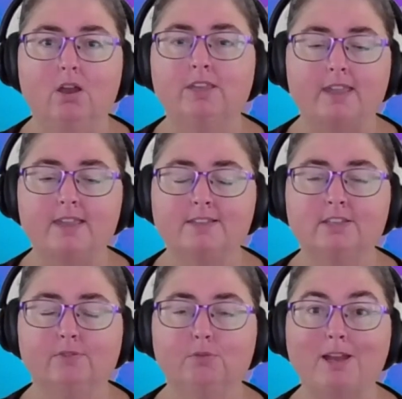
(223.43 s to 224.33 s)
okay, here's
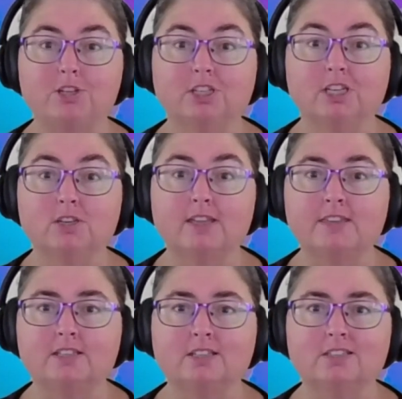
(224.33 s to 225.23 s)
the information. Can you get
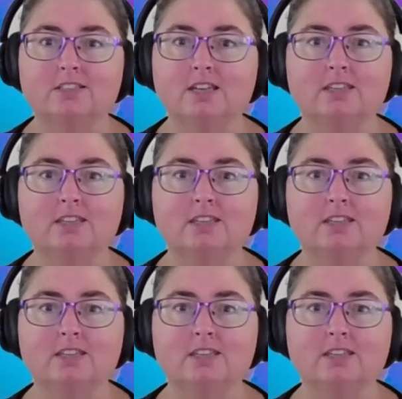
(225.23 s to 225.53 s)
that done today?